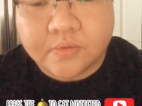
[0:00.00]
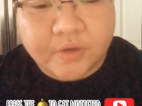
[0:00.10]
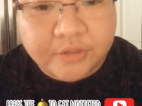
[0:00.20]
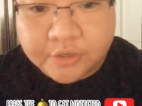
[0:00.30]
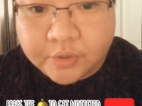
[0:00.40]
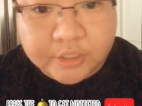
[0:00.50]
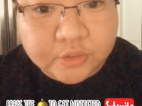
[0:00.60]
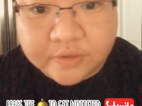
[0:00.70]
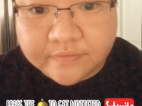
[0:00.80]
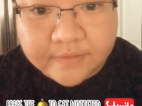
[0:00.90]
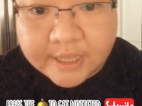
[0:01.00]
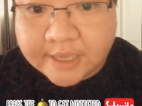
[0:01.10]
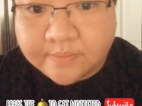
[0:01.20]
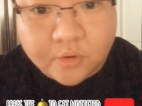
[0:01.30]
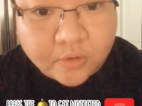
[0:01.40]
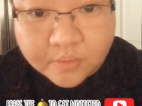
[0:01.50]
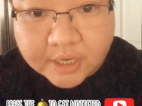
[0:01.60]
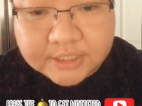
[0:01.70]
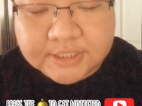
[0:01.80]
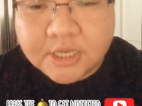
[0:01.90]
whether you're a twin flame or
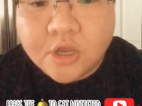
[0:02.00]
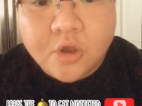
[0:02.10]
what,